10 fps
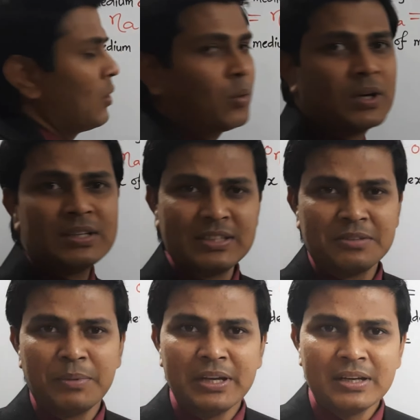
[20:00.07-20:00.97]
What does
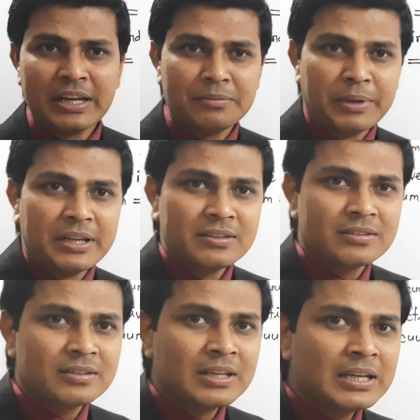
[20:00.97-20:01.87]
it mean? It
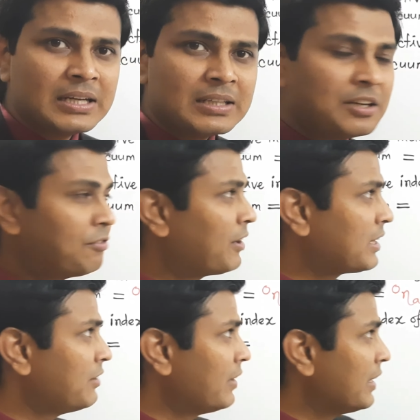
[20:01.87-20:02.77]
means the
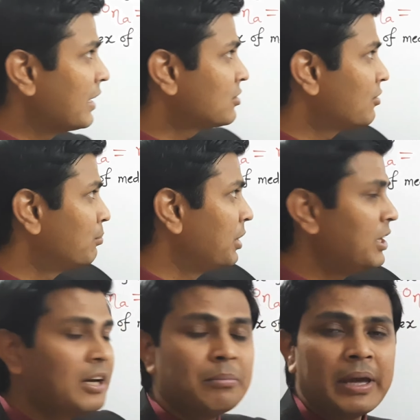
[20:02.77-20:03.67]
refractive index of
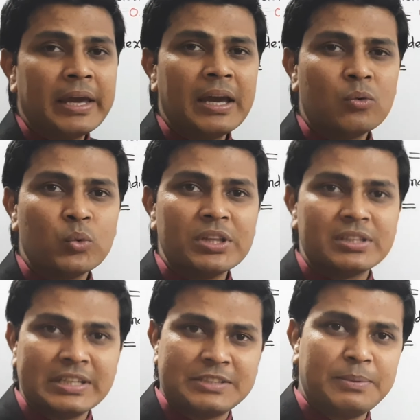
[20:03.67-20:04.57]
medium A with
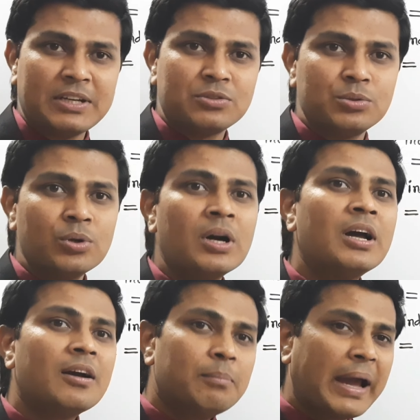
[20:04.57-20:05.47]
respect to
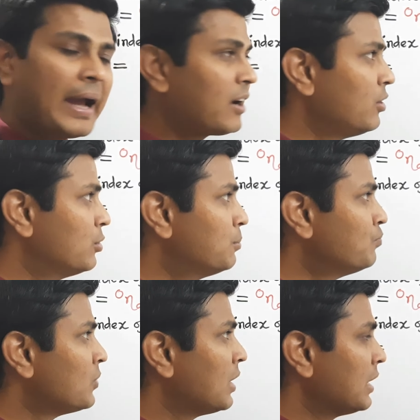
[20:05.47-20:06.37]

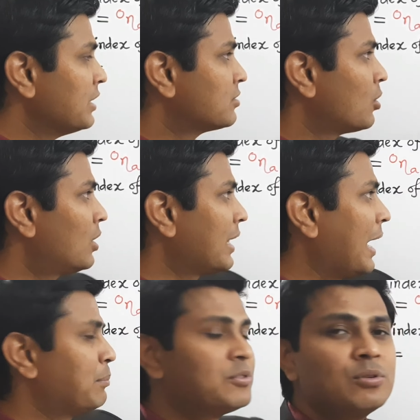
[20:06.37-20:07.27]
vacuum is called
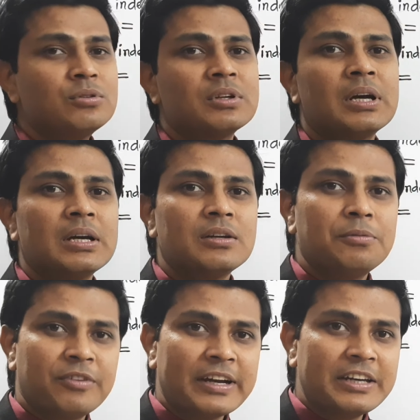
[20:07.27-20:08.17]
absolute
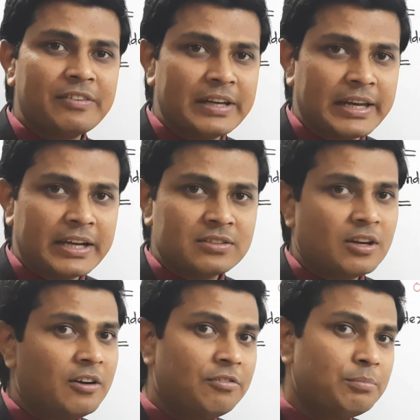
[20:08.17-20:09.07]
refractive index
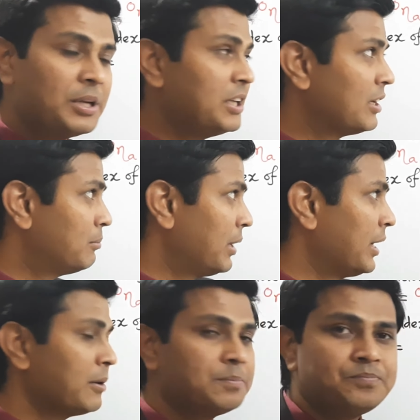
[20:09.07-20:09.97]
of medium
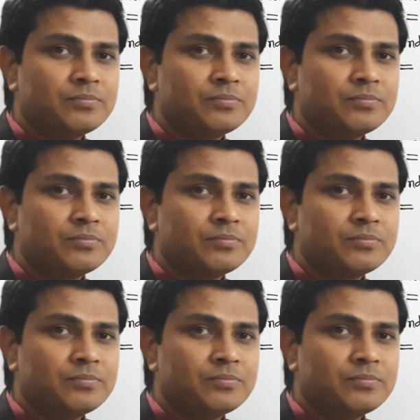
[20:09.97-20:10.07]
A.